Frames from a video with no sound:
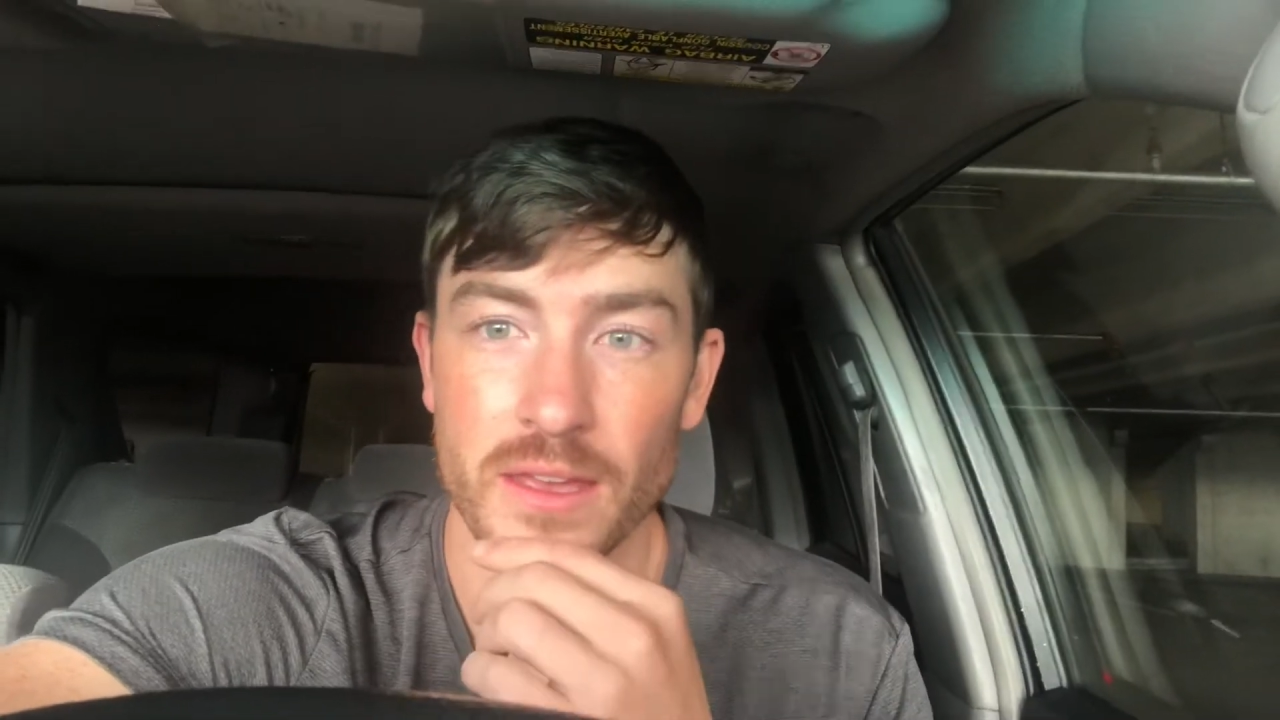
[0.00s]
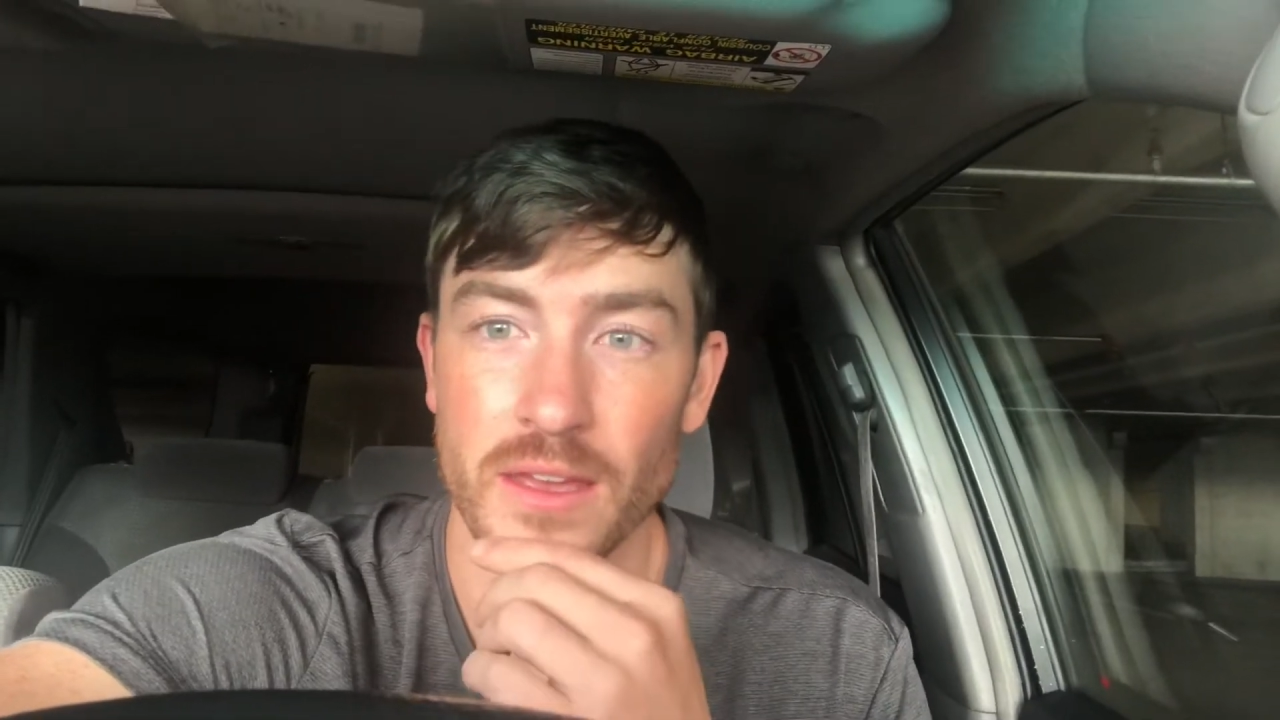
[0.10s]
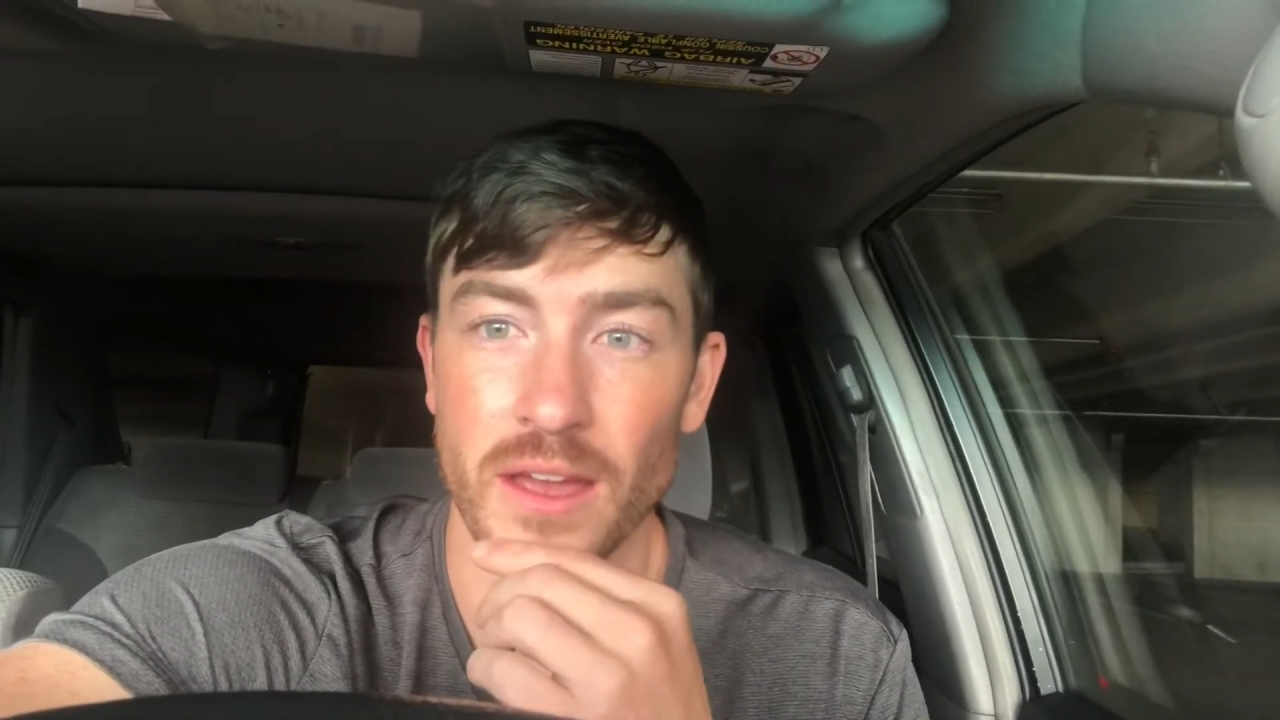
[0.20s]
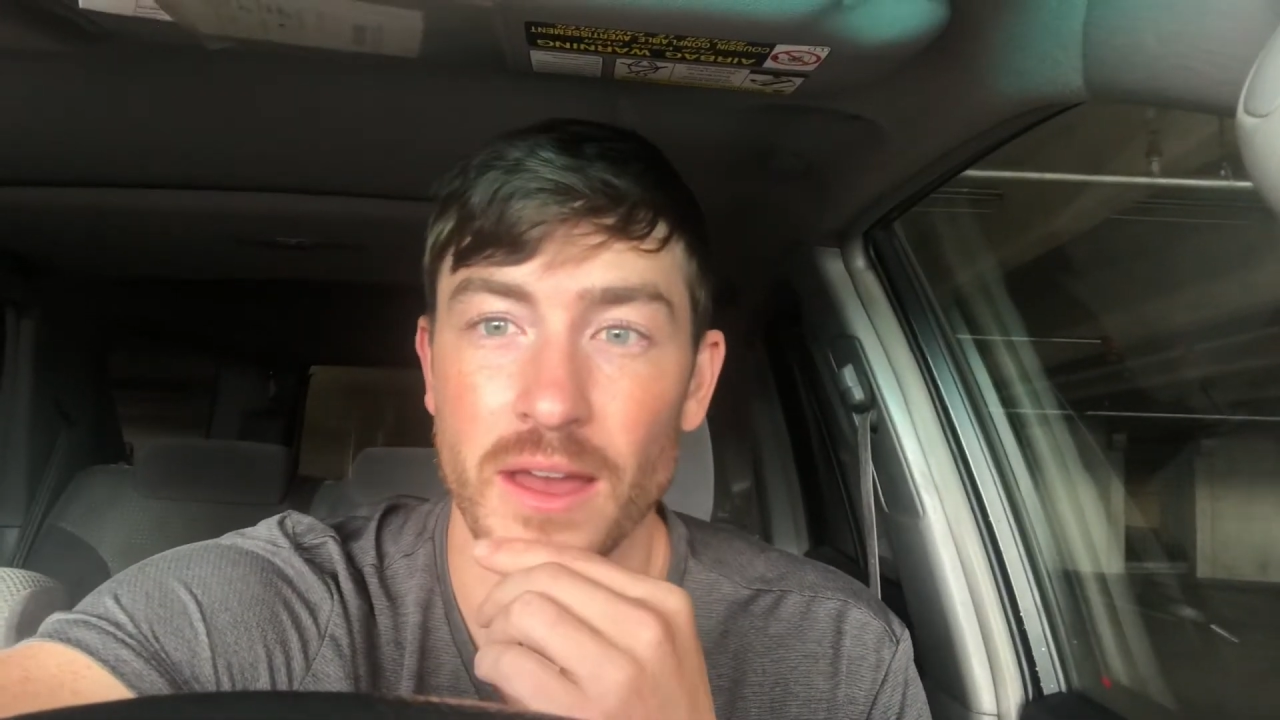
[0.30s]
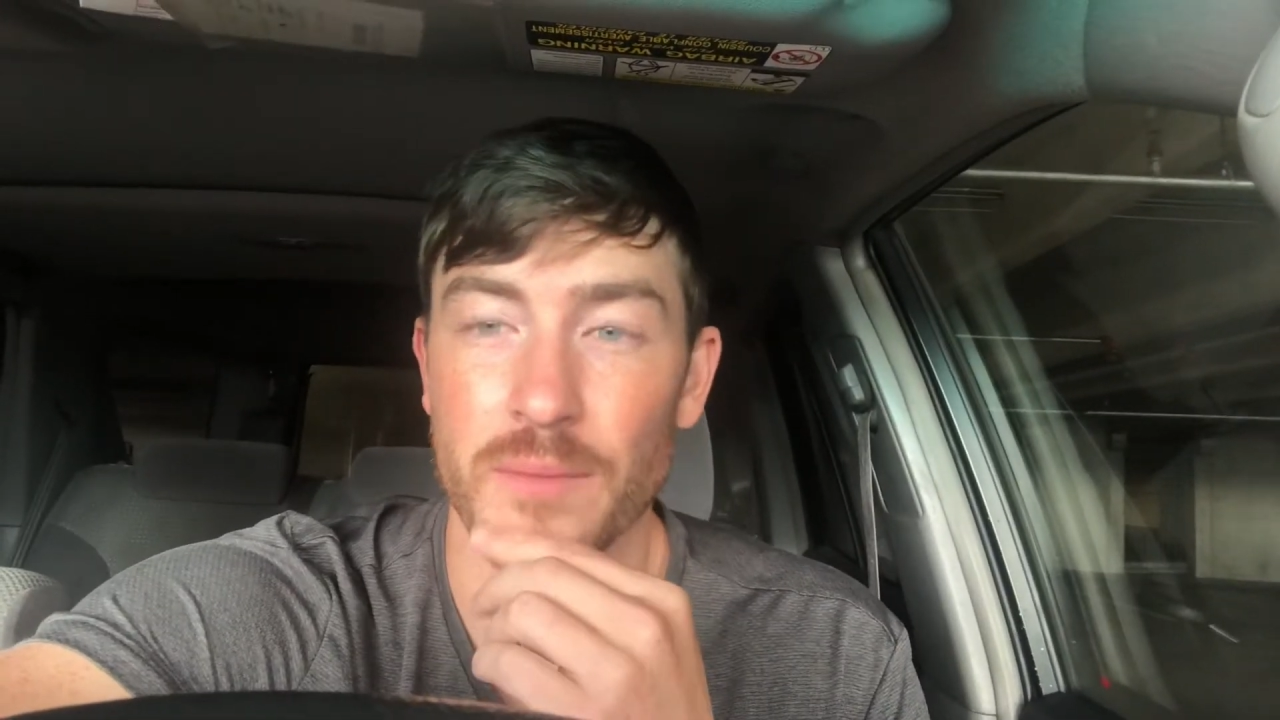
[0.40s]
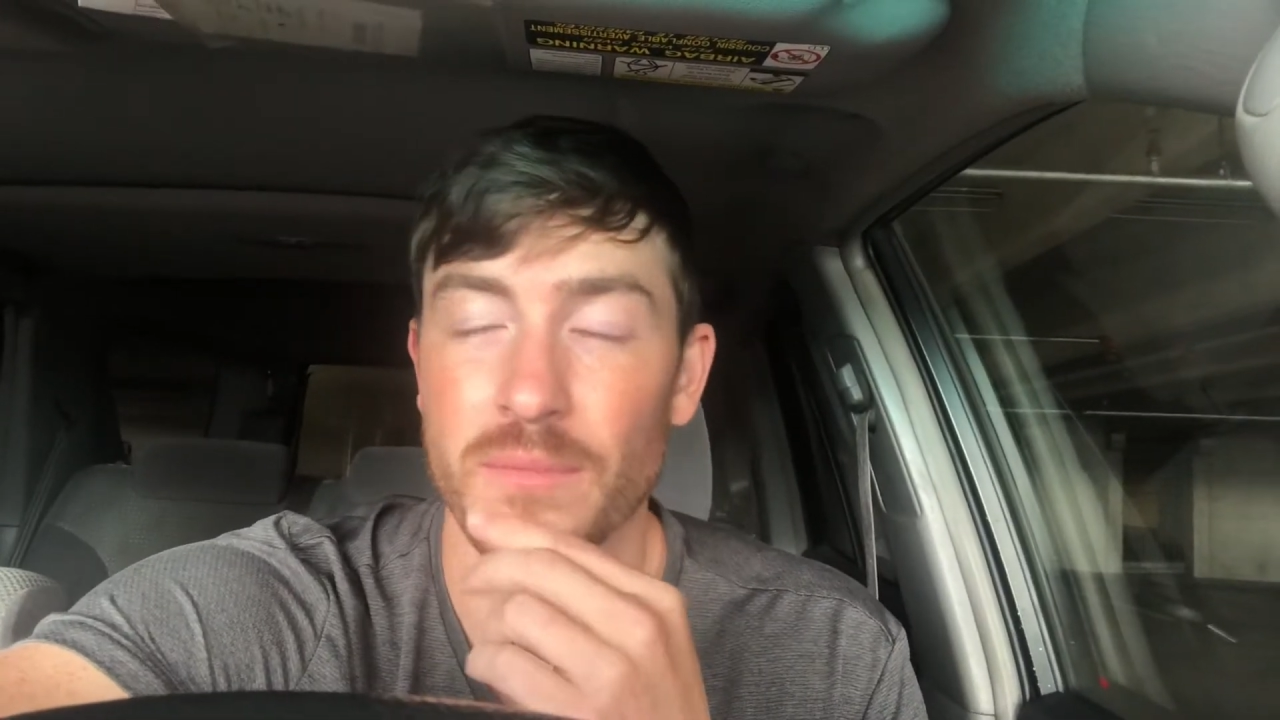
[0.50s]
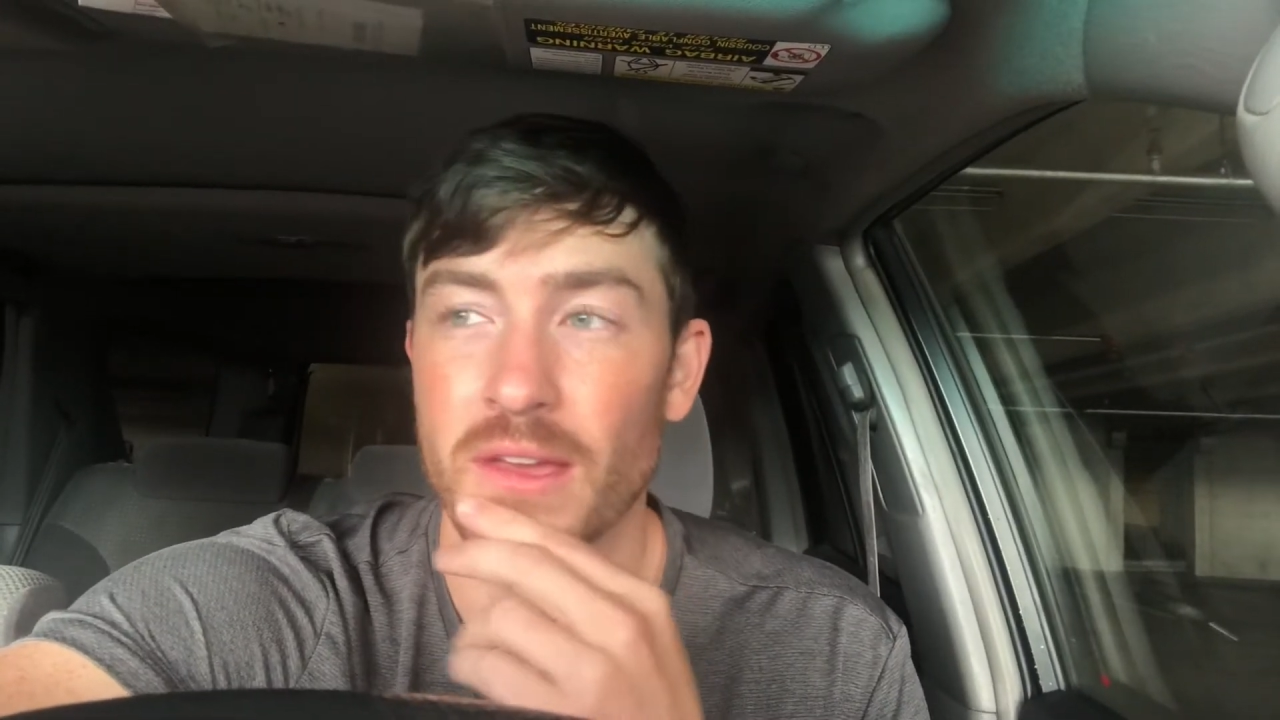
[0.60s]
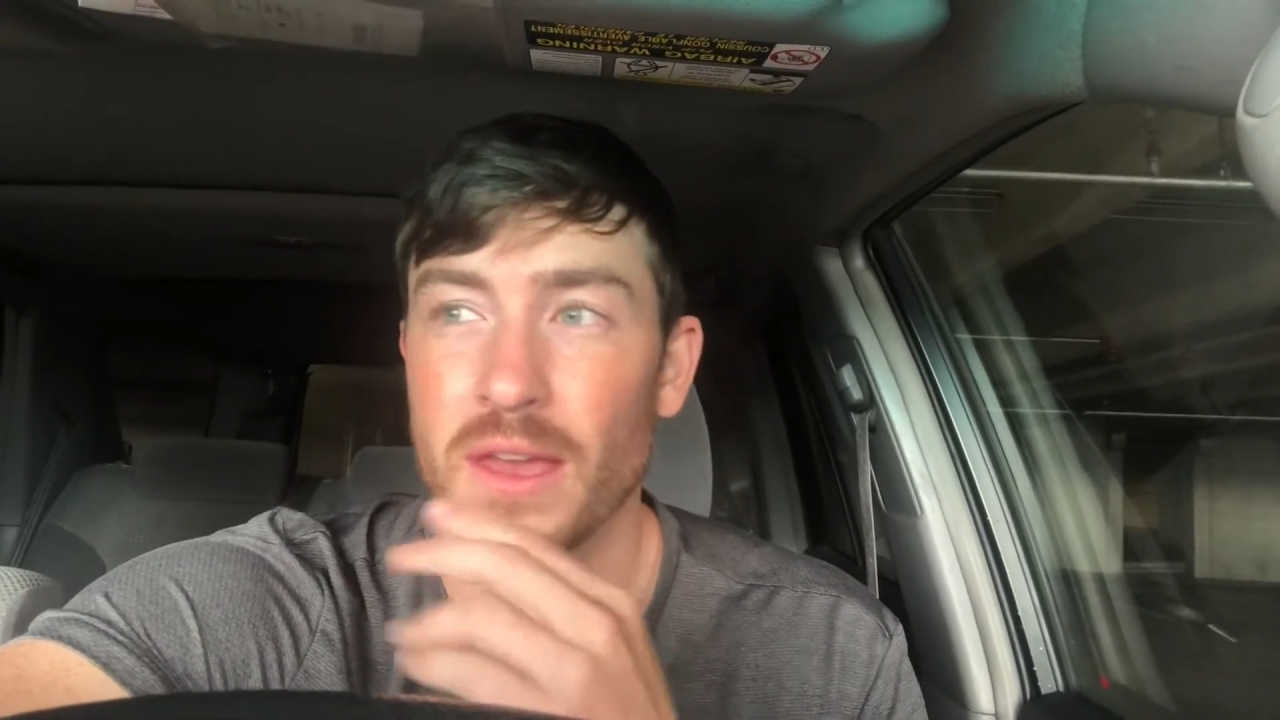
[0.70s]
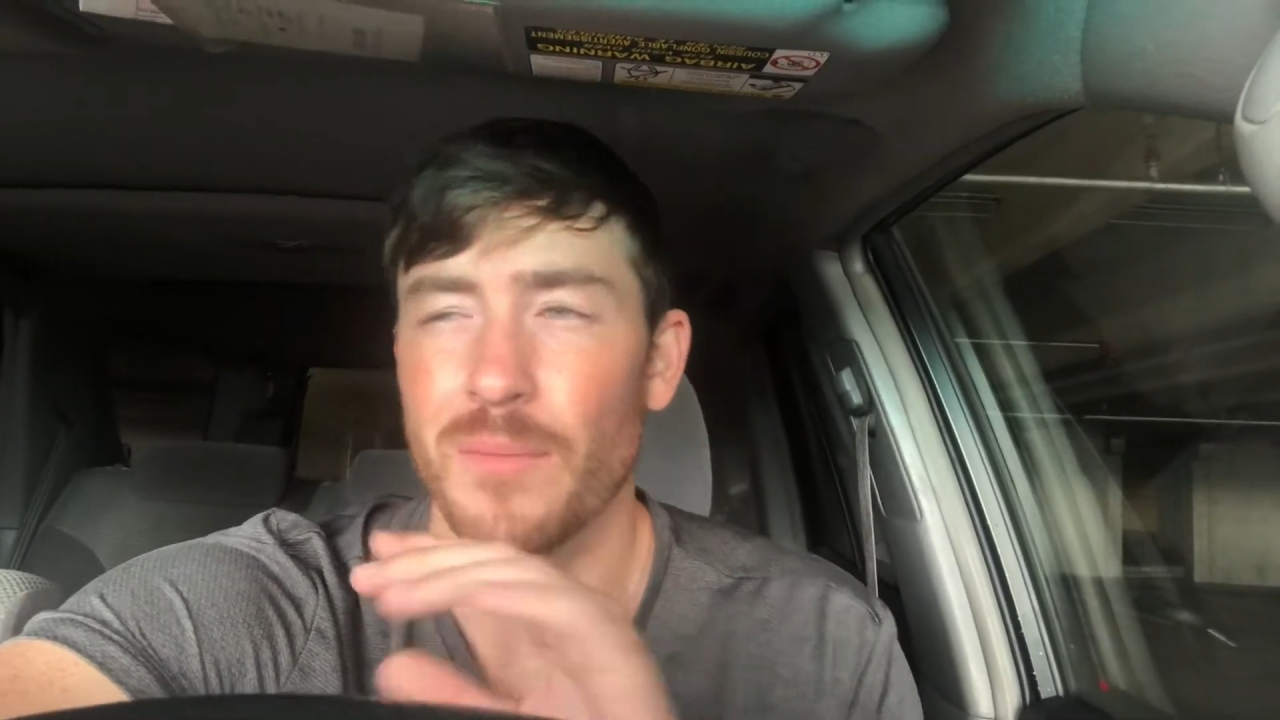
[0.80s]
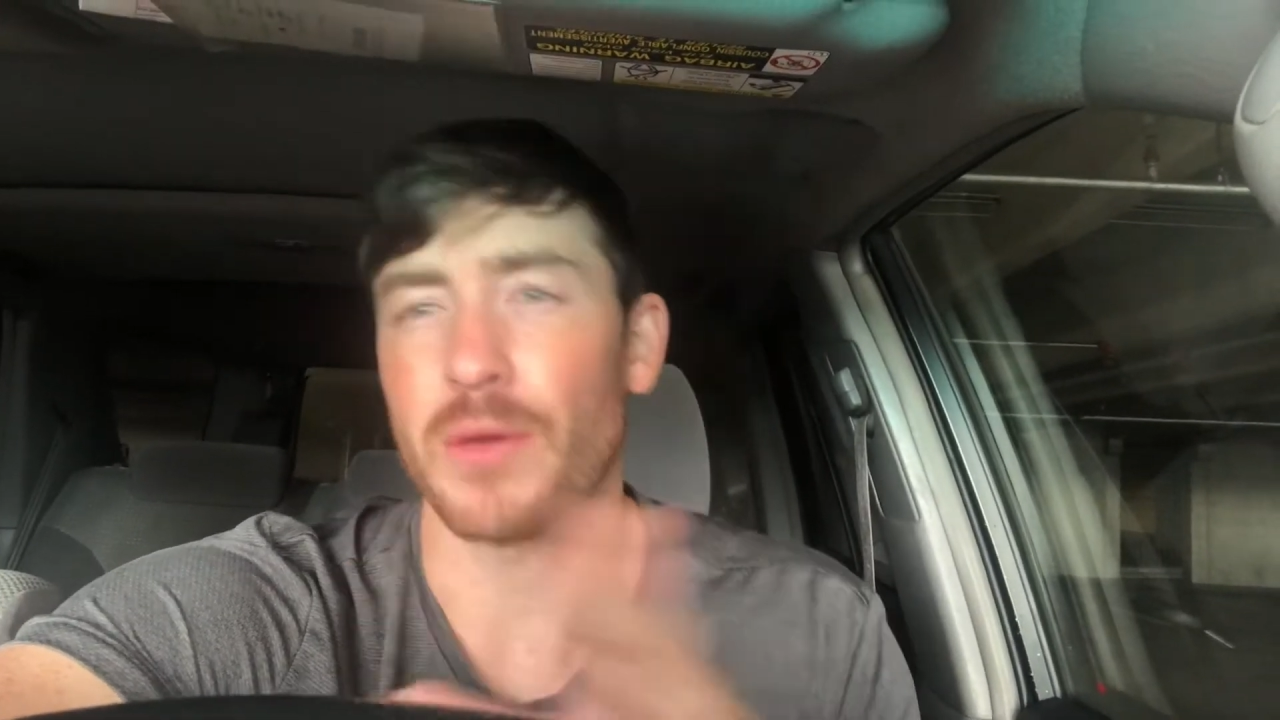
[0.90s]
By
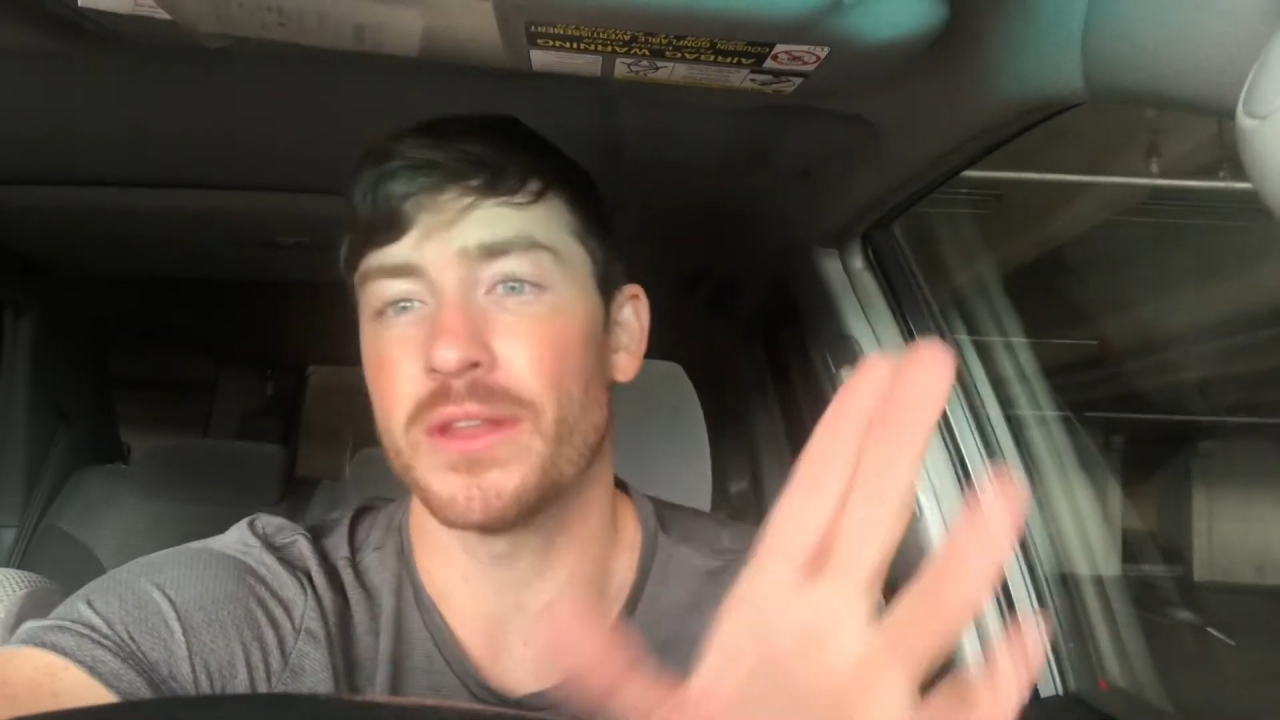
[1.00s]
the way,